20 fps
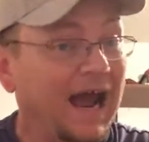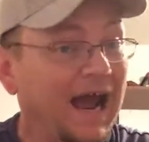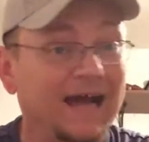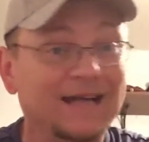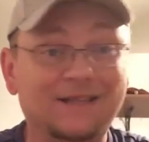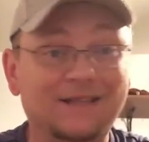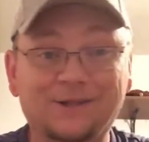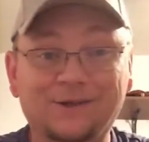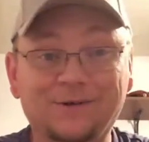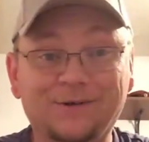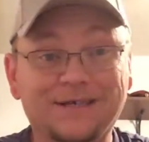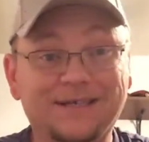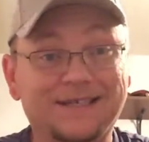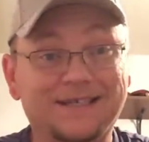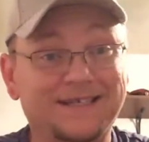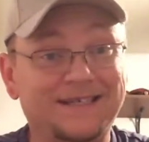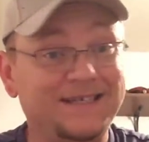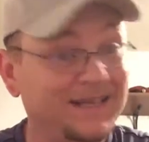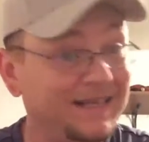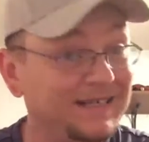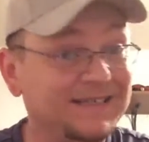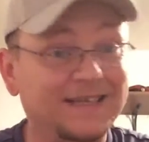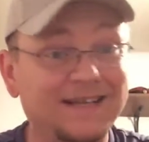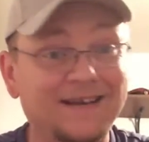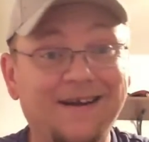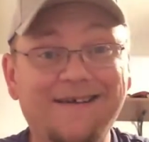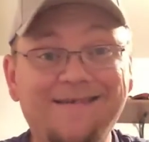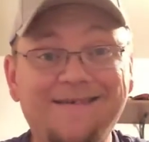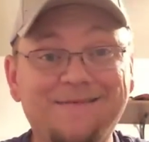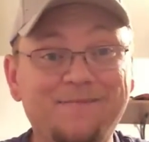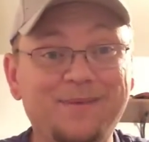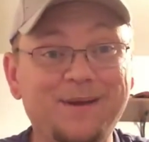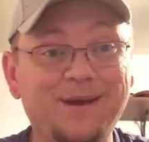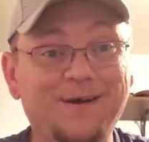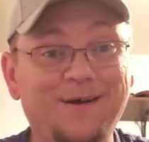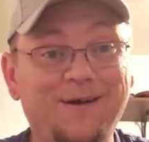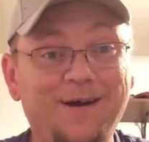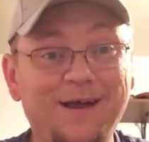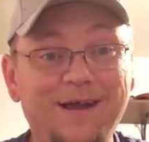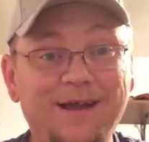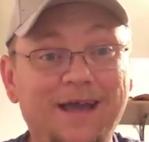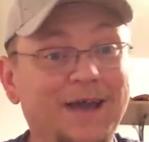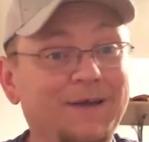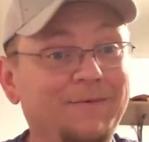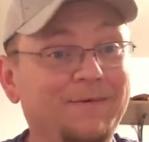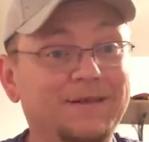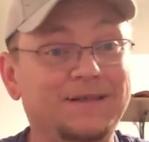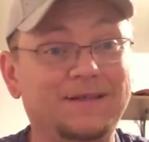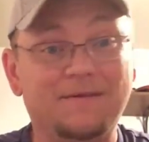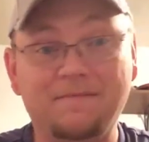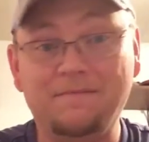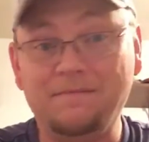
I threw a $60 bid on it and was